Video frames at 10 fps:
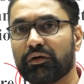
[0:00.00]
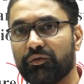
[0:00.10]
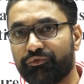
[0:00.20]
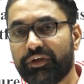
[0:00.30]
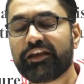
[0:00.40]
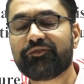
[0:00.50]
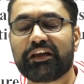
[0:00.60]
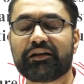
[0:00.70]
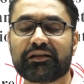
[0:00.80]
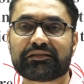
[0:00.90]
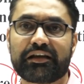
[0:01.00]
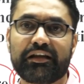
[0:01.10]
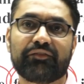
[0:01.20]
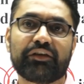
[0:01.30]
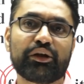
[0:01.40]
very well
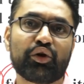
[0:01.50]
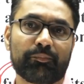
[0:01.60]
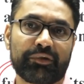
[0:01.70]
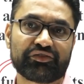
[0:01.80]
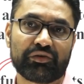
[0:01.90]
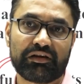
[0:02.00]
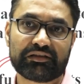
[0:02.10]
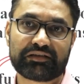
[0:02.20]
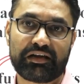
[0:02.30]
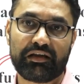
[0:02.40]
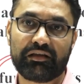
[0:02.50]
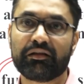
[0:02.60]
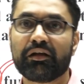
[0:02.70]
understanding, very comprehensive understanding